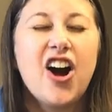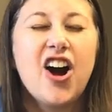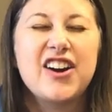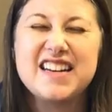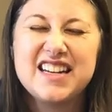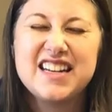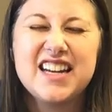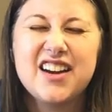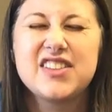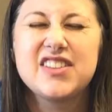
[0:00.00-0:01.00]
are in
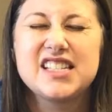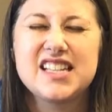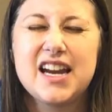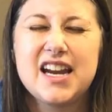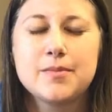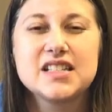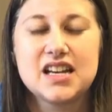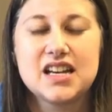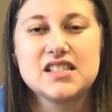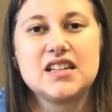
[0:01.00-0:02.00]
need of the same
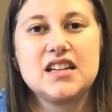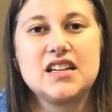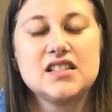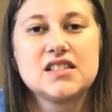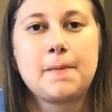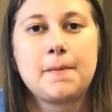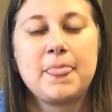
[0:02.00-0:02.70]
sustenance.